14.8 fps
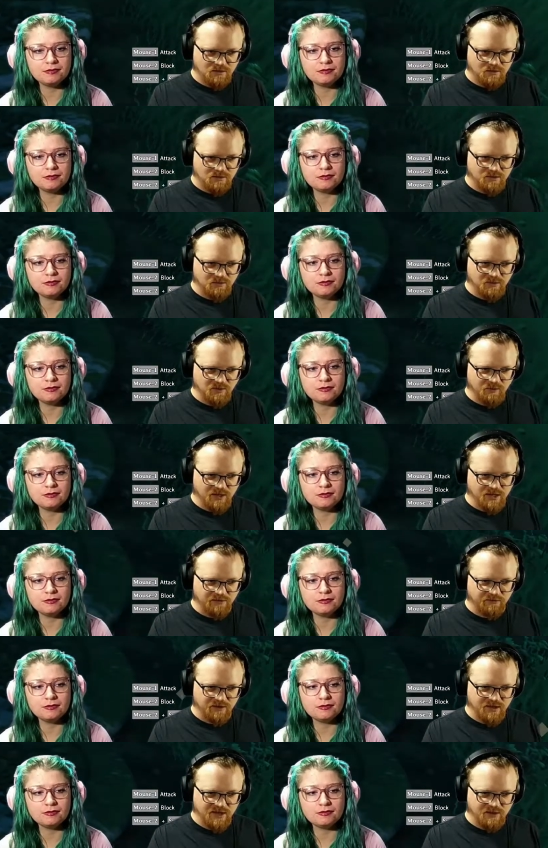Speaker 1: to be ready
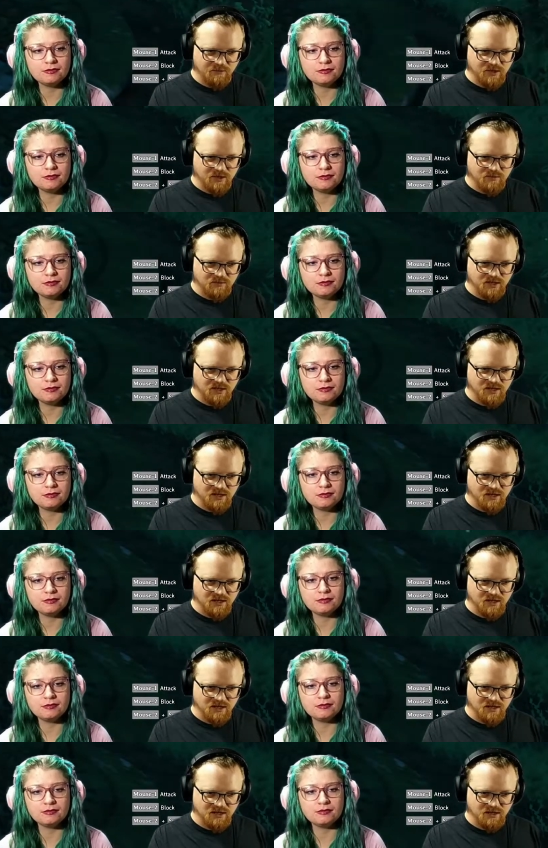for that one, but
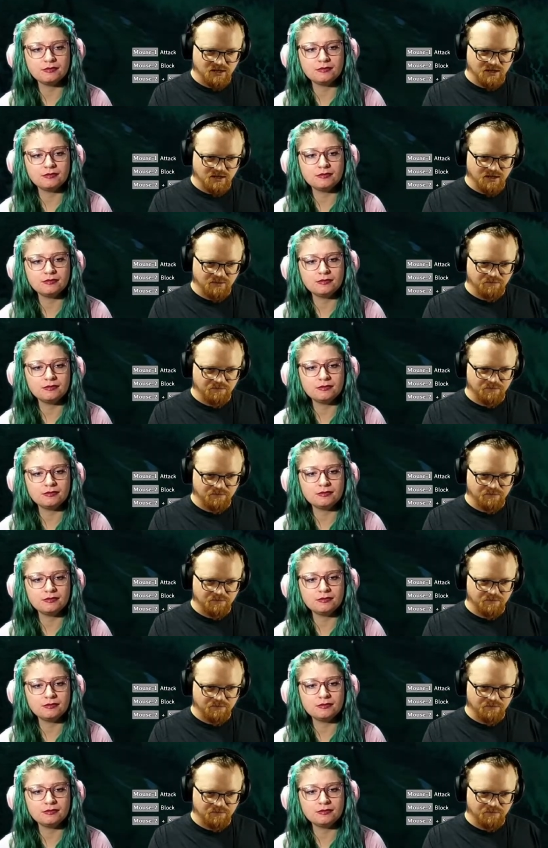yep.